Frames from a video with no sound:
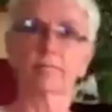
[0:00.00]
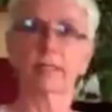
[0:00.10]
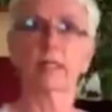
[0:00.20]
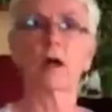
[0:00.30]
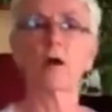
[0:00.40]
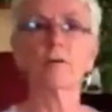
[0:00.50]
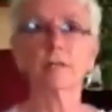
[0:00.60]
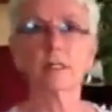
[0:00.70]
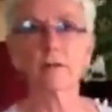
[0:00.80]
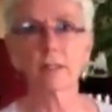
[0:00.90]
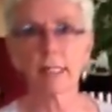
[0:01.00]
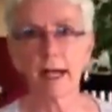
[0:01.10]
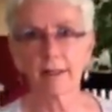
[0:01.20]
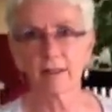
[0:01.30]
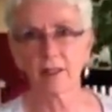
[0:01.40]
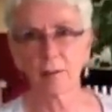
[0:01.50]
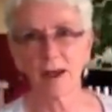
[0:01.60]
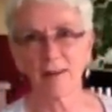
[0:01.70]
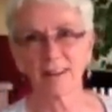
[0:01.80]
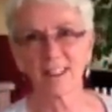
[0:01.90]
get over enthusiastic
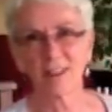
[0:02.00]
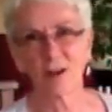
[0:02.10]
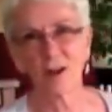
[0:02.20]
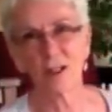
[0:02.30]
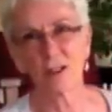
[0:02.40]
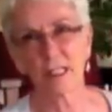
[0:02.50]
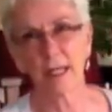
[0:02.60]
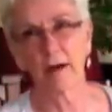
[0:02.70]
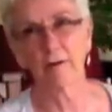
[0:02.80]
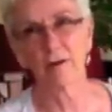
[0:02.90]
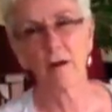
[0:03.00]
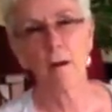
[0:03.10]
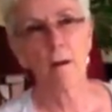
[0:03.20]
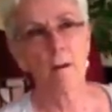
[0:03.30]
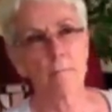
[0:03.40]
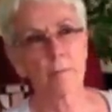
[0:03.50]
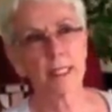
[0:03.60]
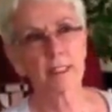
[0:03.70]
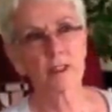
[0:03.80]
about this and hurt yourself, but